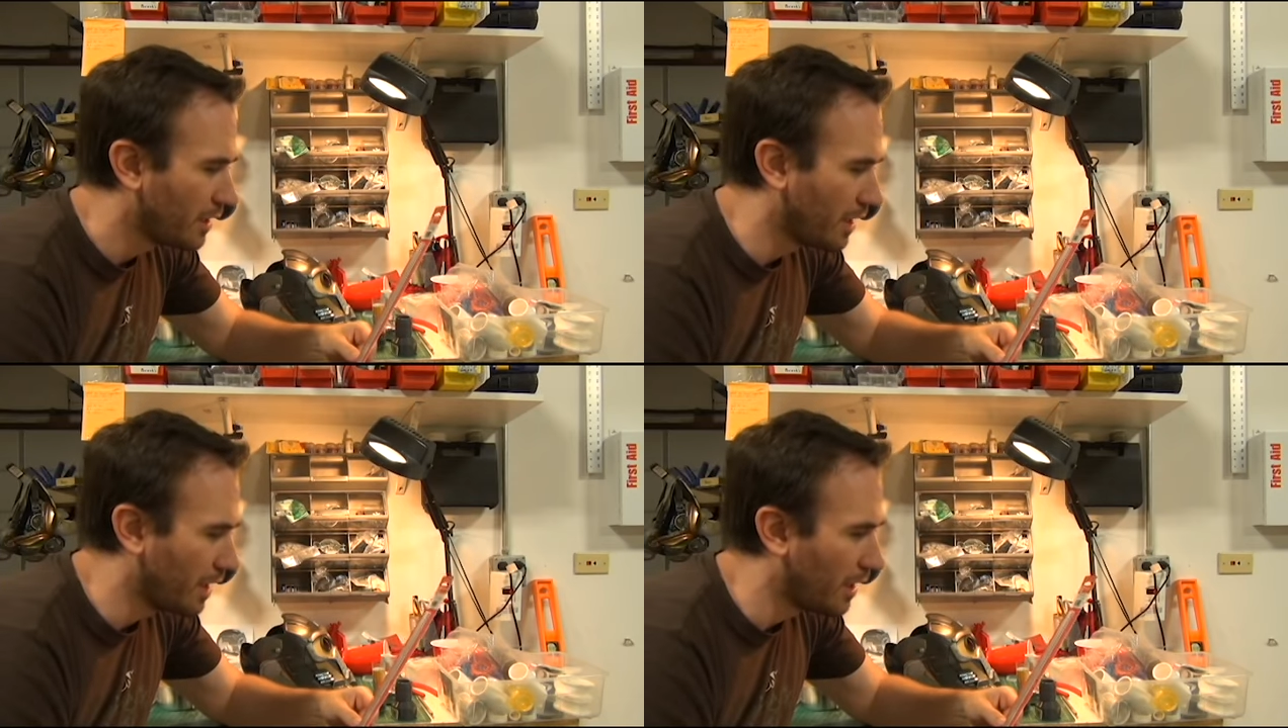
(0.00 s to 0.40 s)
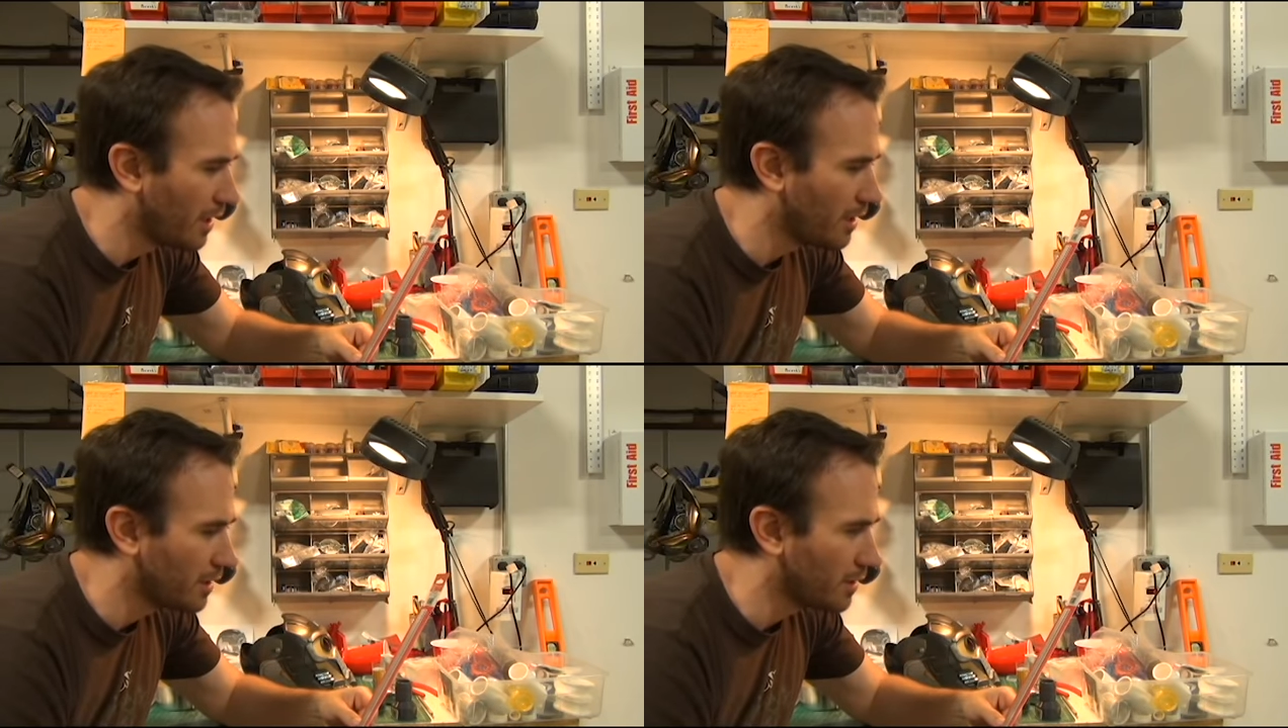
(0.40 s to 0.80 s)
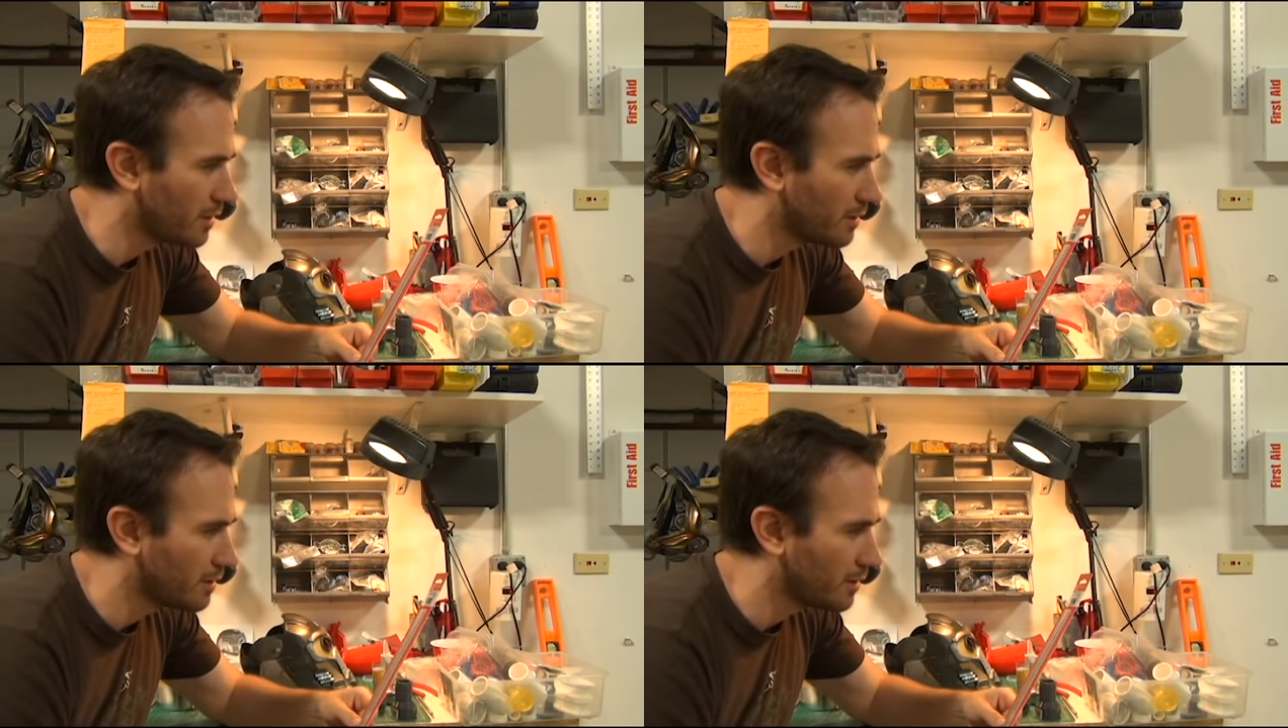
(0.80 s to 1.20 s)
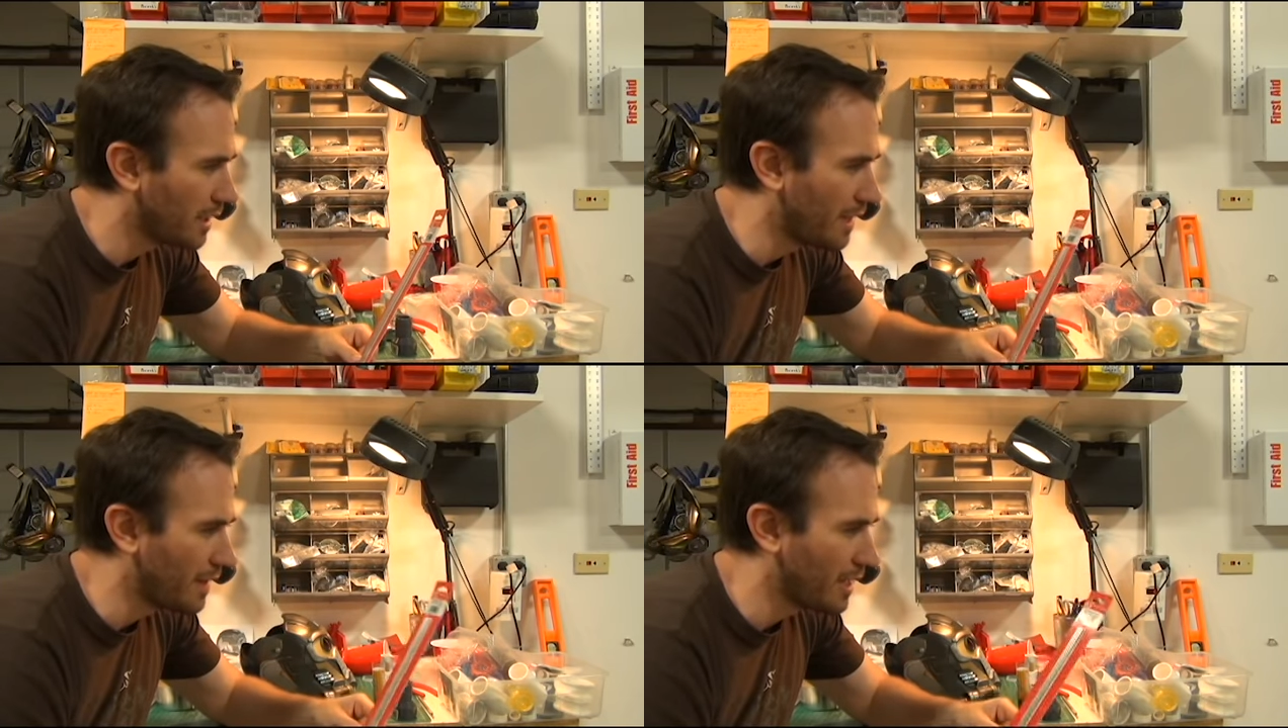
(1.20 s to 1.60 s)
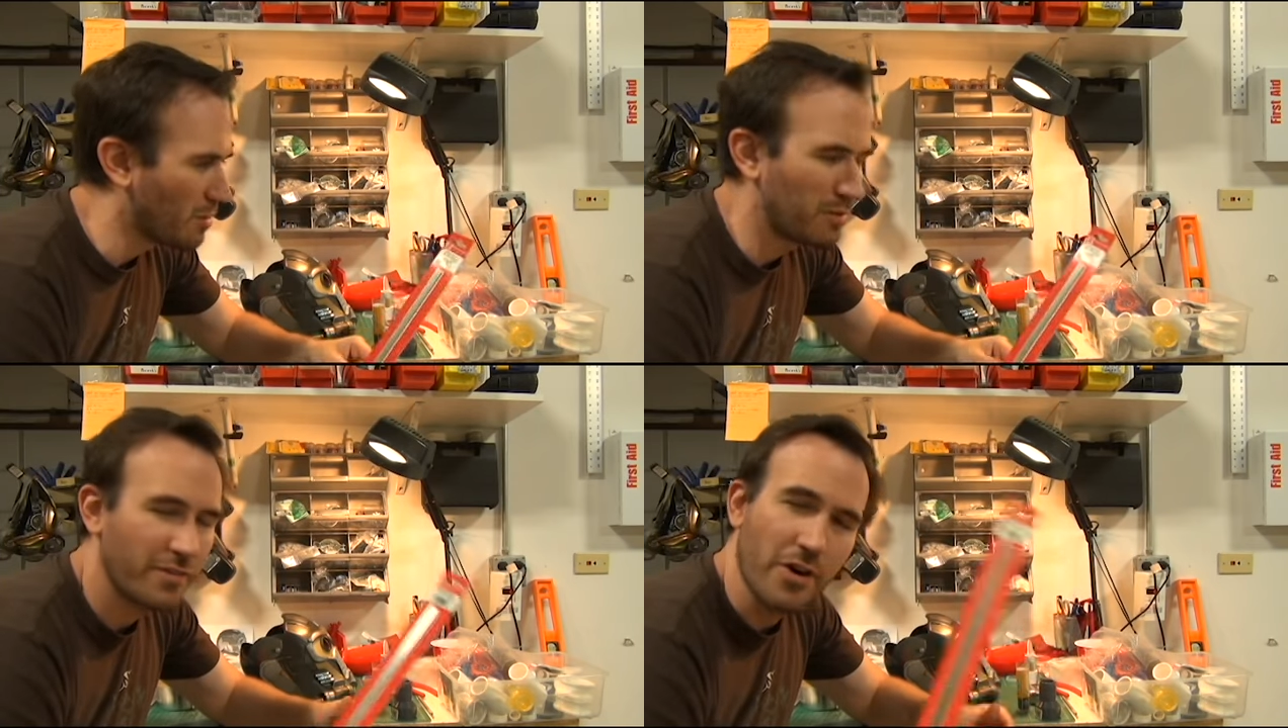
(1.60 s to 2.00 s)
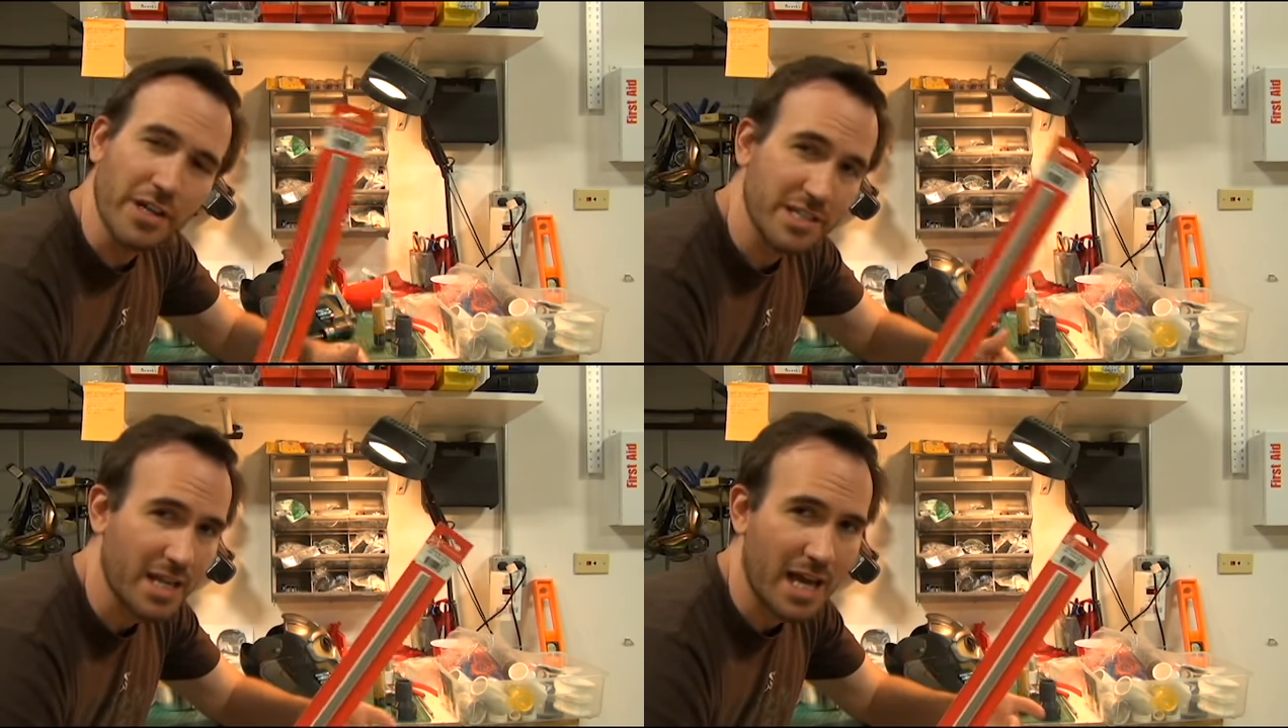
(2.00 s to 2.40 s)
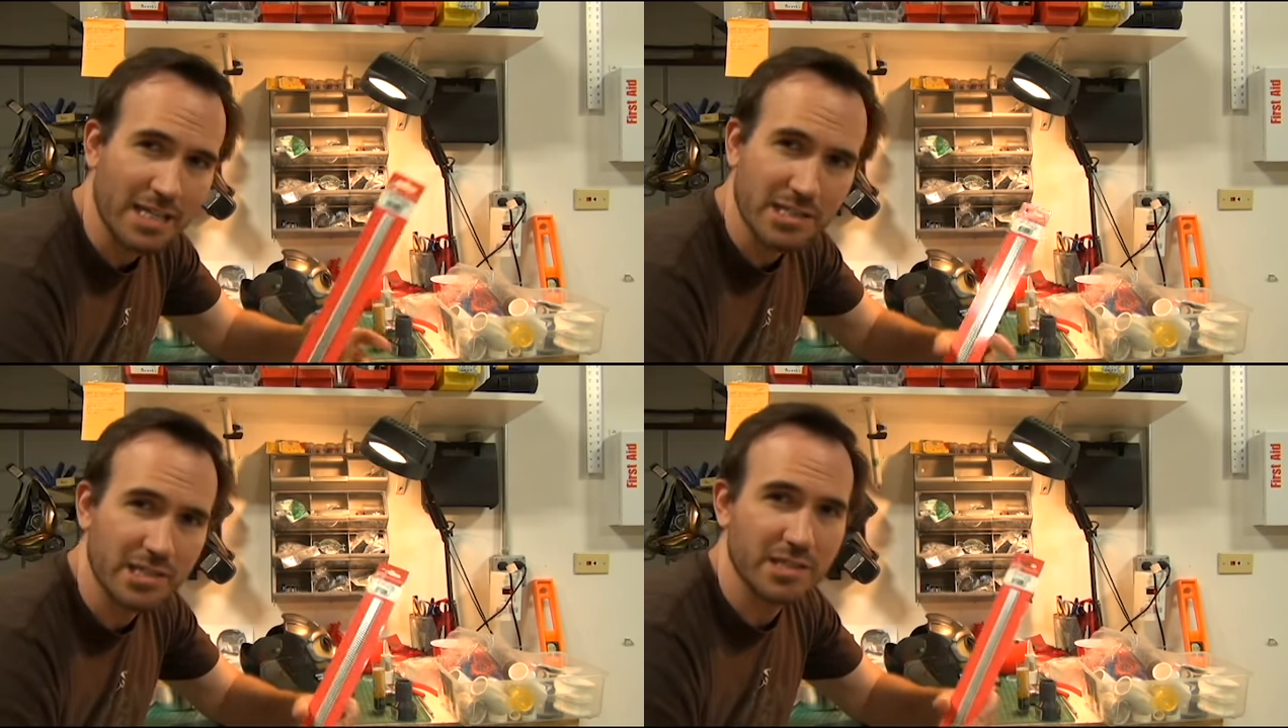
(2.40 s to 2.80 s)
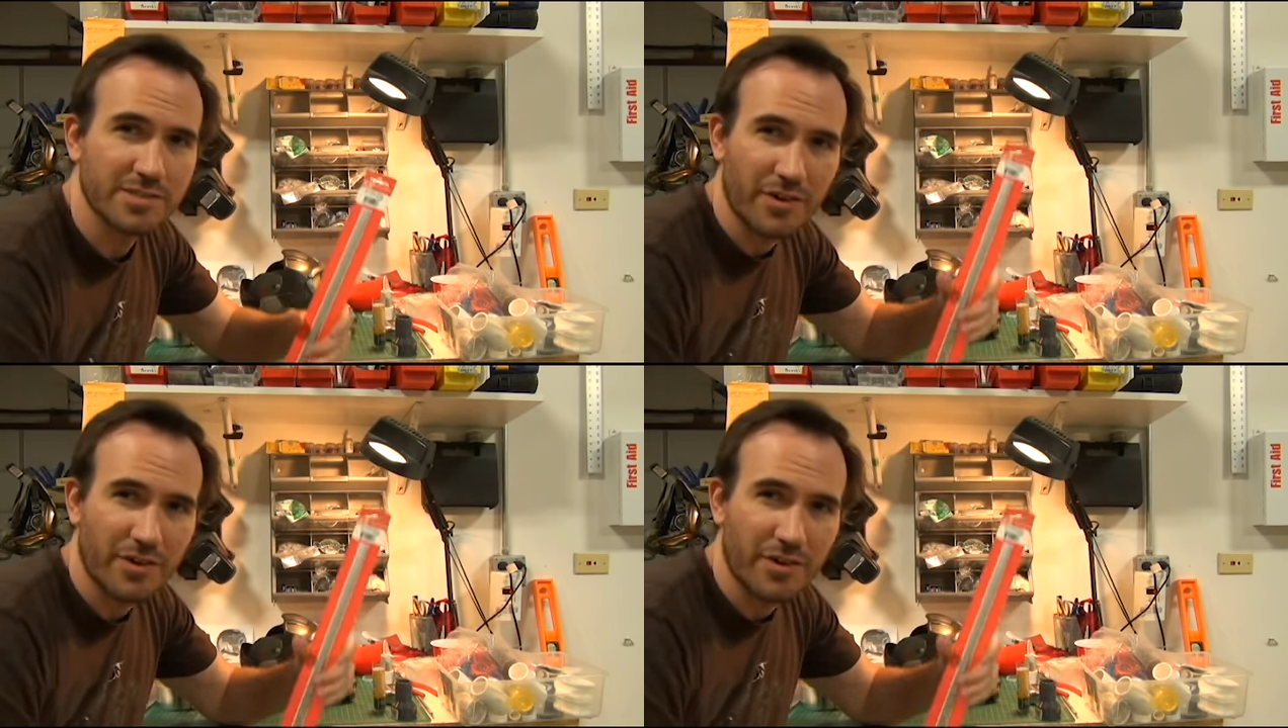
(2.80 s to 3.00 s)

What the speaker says: And they come in various sizes,